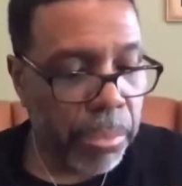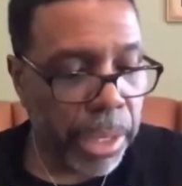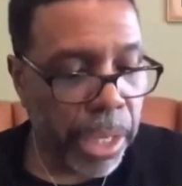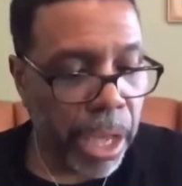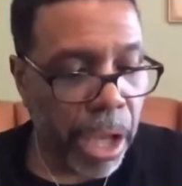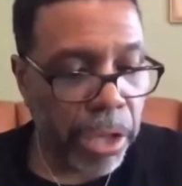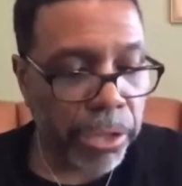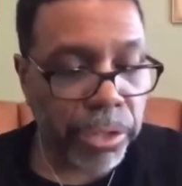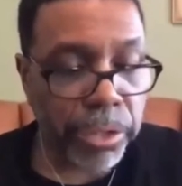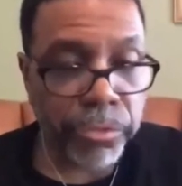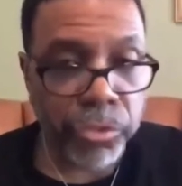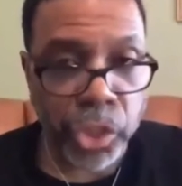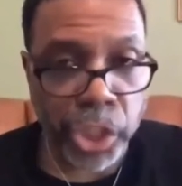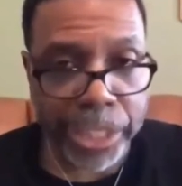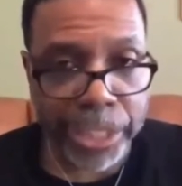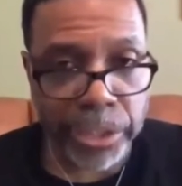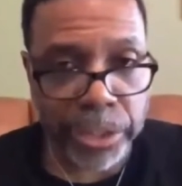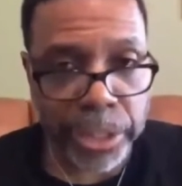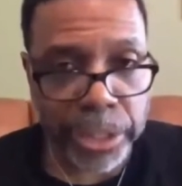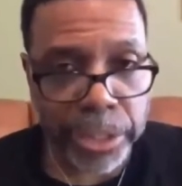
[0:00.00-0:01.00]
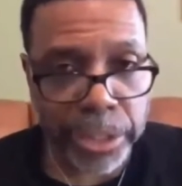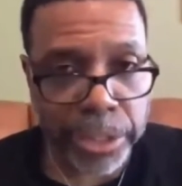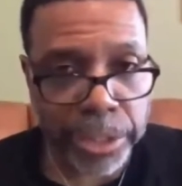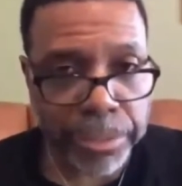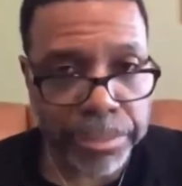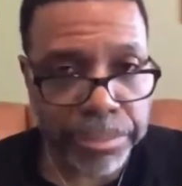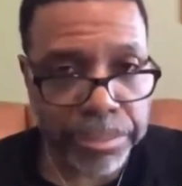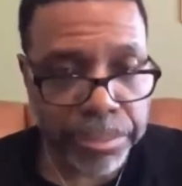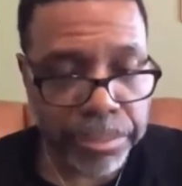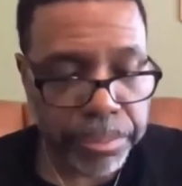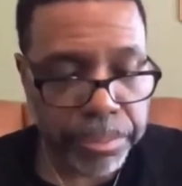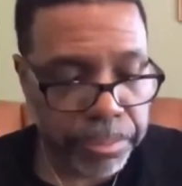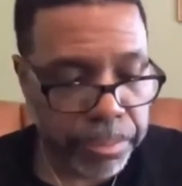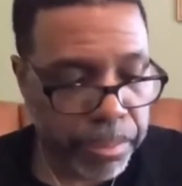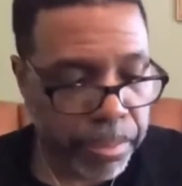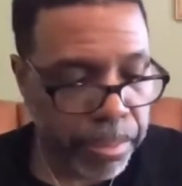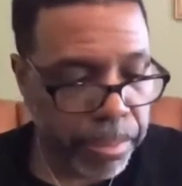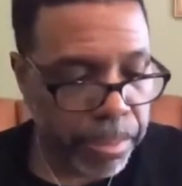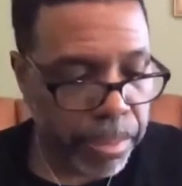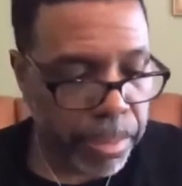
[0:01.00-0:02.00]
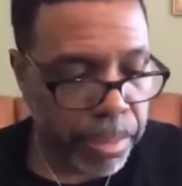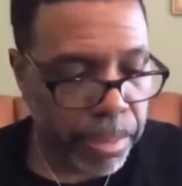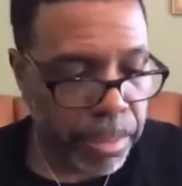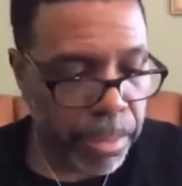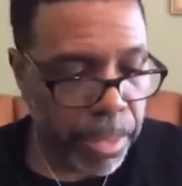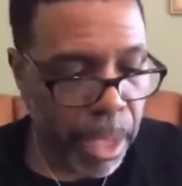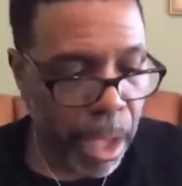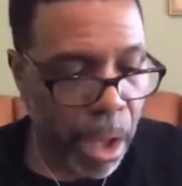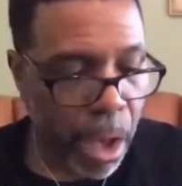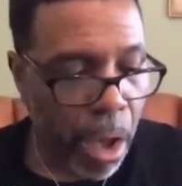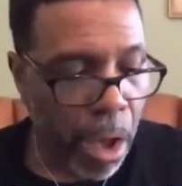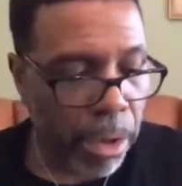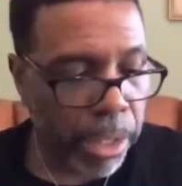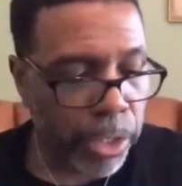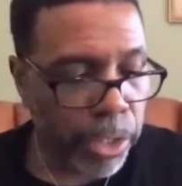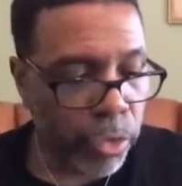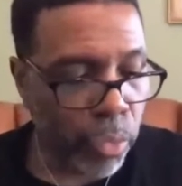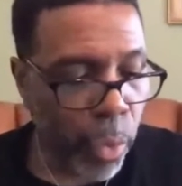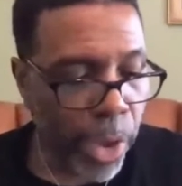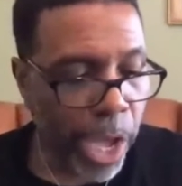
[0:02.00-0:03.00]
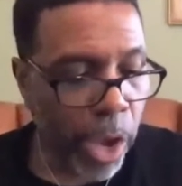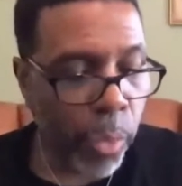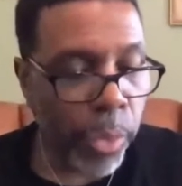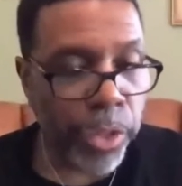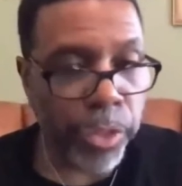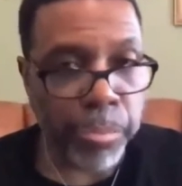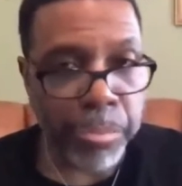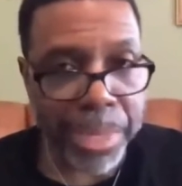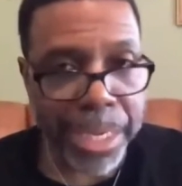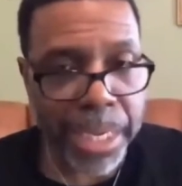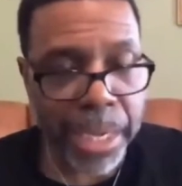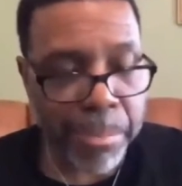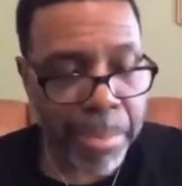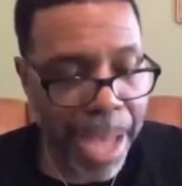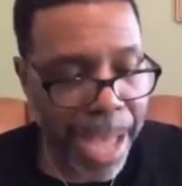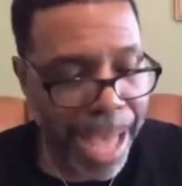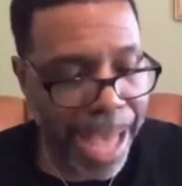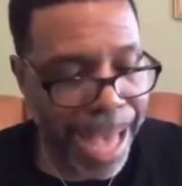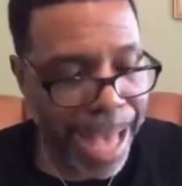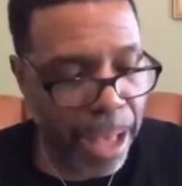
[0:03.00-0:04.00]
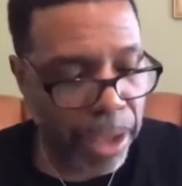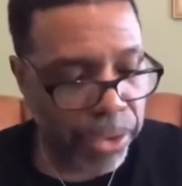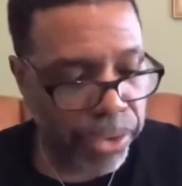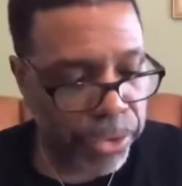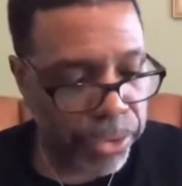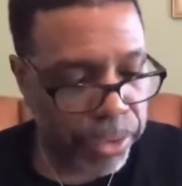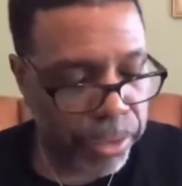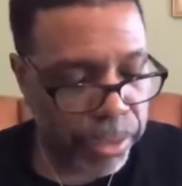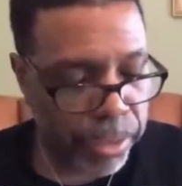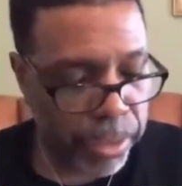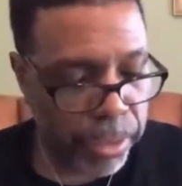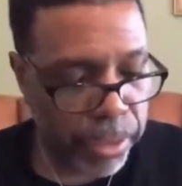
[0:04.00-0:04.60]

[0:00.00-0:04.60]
Because of Jesus, all is well with me and my house.